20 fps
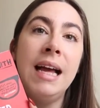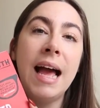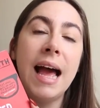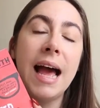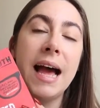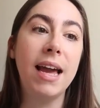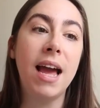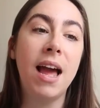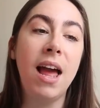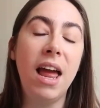
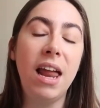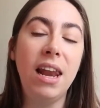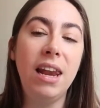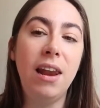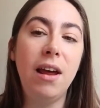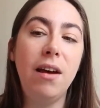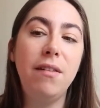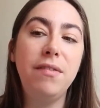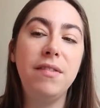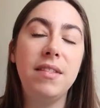I
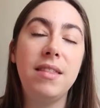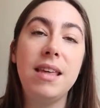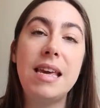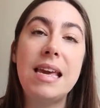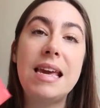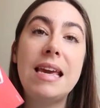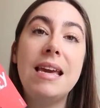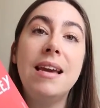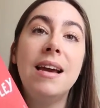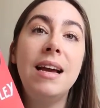love
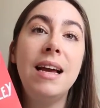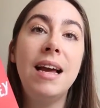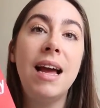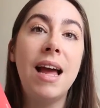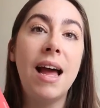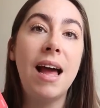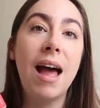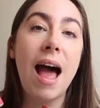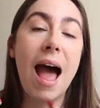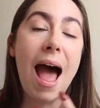the
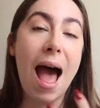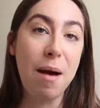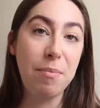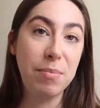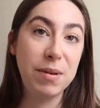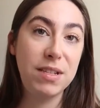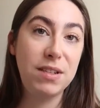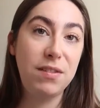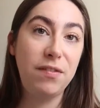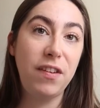
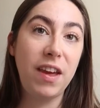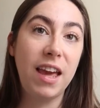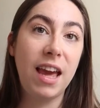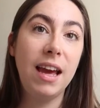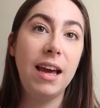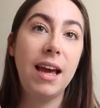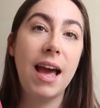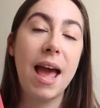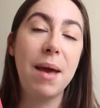atmosphere,